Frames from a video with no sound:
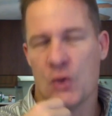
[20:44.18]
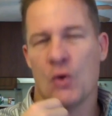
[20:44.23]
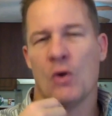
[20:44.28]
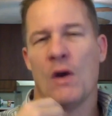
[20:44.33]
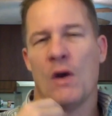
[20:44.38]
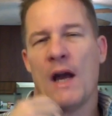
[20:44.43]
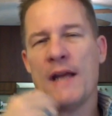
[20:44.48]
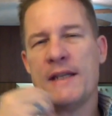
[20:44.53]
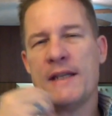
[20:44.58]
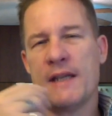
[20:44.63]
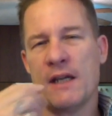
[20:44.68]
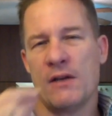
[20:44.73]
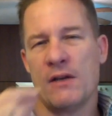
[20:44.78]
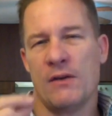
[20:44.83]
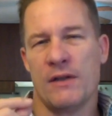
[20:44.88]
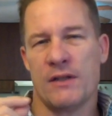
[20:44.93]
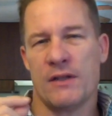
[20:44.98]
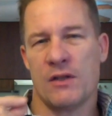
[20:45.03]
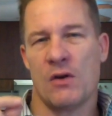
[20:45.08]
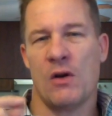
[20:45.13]
I tell
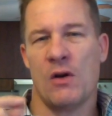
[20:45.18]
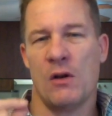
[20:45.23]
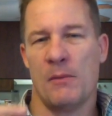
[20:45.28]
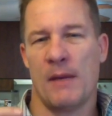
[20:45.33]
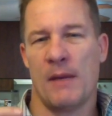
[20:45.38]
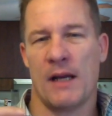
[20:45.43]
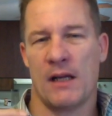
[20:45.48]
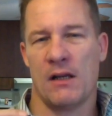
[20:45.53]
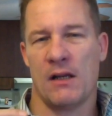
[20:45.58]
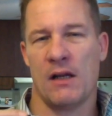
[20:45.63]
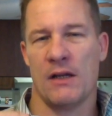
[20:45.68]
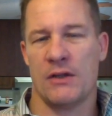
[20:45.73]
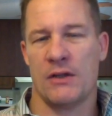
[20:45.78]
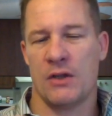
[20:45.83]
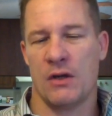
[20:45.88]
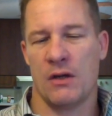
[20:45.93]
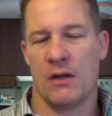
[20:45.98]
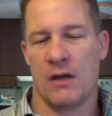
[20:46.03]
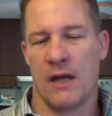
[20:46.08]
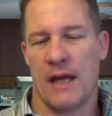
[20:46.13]
this to all of my clients.
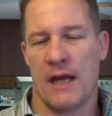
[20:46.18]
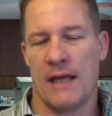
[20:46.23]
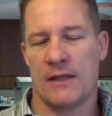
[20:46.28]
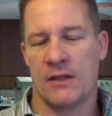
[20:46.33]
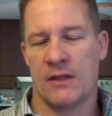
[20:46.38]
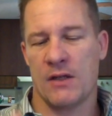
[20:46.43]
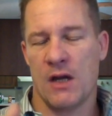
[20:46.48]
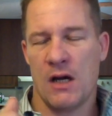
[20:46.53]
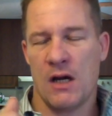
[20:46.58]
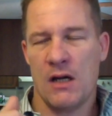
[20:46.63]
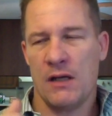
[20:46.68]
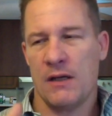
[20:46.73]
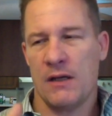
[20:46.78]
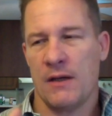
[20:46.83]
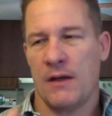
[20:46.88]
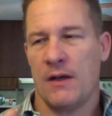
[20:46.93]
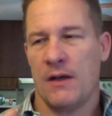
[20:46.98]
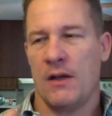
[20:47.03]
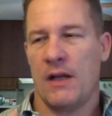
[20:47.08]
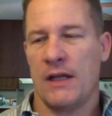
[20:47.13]
It's not
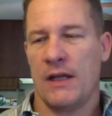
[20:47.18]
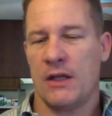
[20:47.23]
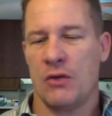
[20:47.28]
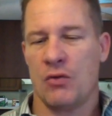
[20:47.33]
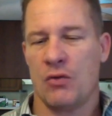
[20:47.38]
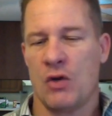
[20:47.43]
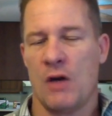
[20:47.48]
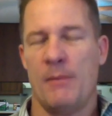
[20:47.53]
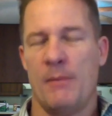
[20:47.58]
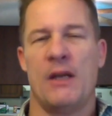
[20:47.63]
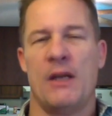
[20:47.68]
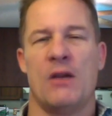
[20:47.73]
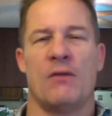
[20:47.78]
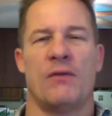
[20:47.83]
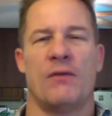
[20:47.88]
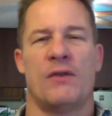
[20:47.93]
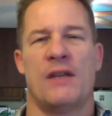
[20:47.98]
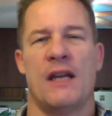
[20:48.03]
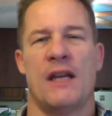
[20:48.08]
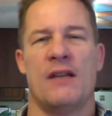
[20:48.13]
like you come in here
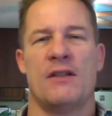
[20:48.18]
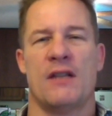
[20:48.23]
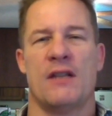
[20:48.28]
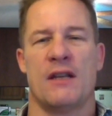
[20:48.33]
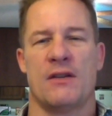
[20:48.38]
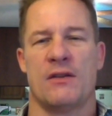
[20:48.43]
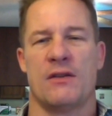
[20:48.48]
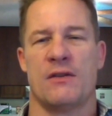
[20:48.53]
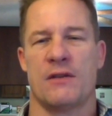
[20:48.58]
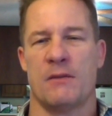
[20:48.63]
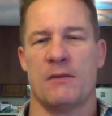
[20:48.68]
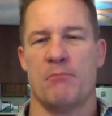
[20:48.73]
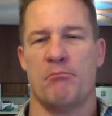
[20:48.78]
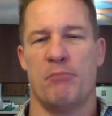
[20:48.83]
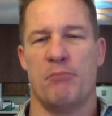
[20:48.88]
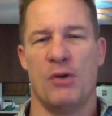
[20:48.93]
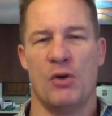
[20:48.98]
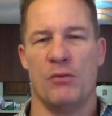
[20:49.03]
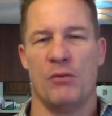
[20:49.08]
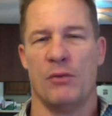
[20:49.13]
for 10 sessions and
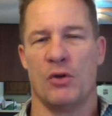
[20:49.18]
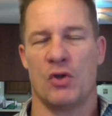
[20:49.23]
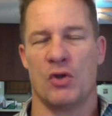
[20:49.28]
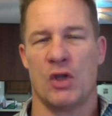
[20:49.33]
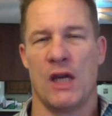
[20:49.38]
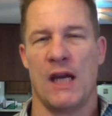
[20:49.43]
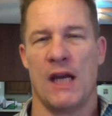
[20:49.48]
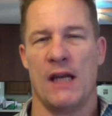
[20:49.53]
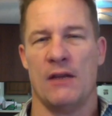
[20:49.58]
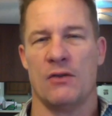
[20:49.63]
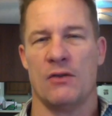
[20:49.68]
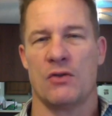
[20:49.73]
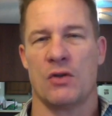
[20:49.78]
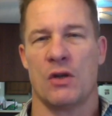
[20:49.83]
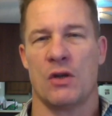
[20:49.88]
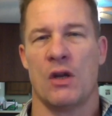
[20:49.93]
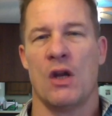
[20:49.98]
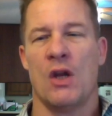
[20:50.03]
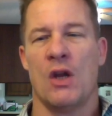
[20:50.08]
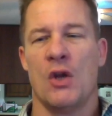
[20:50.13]
boom, you're changed.